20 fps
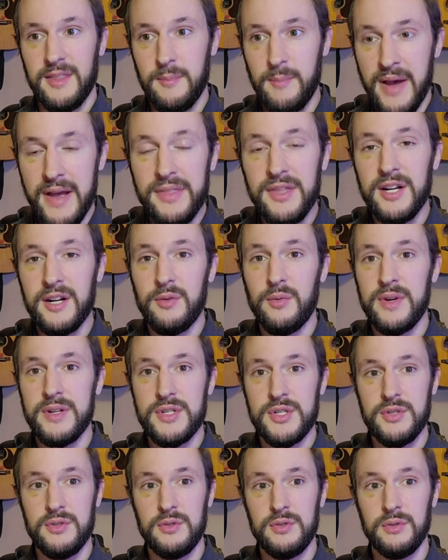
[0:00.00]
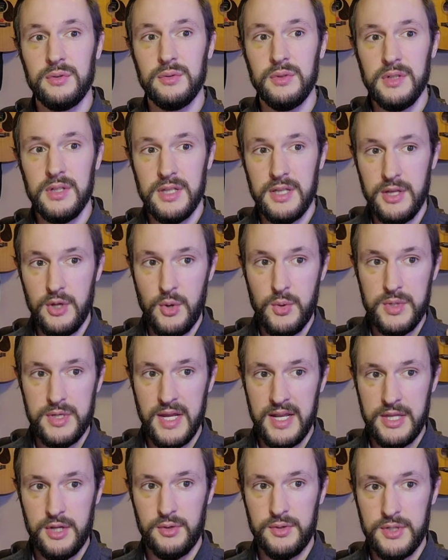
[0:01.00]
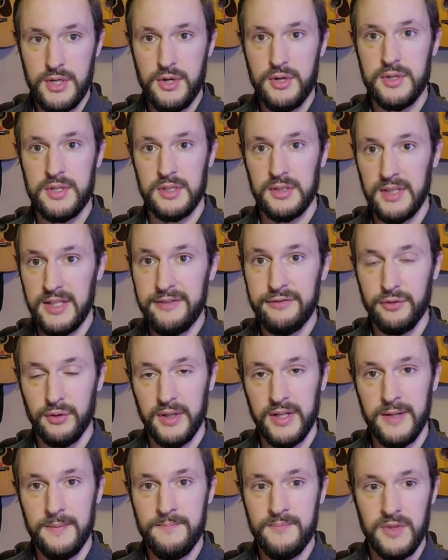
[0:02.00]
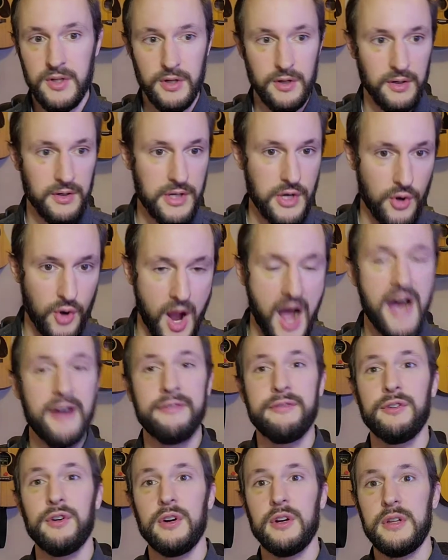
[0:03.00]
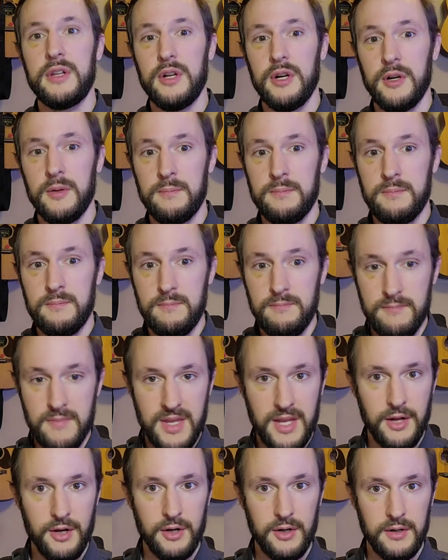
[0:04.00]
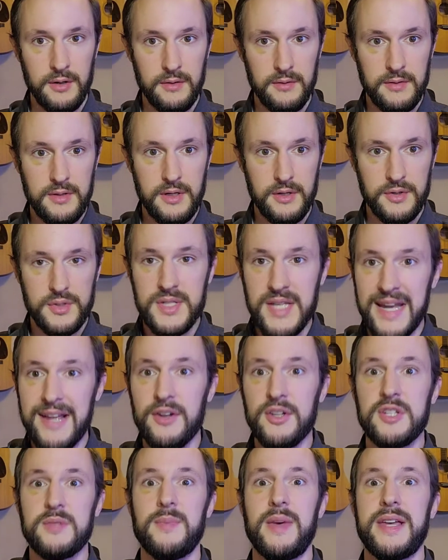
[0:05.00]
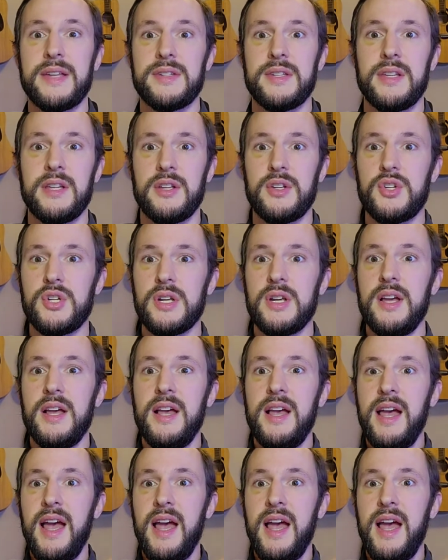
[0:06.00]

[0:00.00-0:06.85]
the method at which you do your delivery, your offer, your sales message,